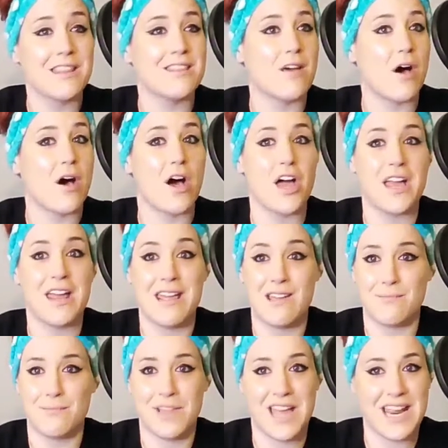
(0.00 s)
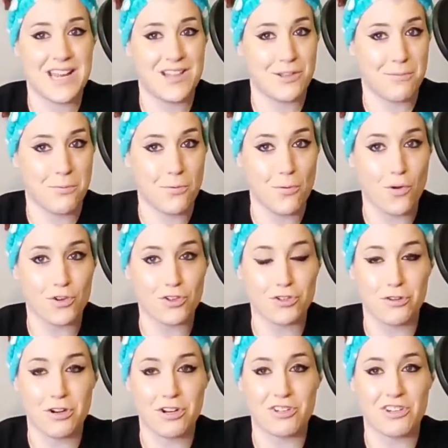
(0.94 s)
him laying in the pool
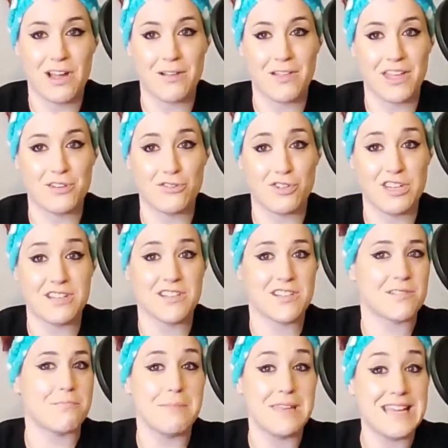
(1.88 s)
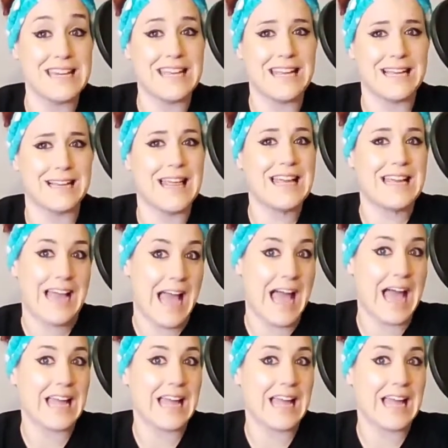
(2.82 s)
stretched out like Jesus, meaning like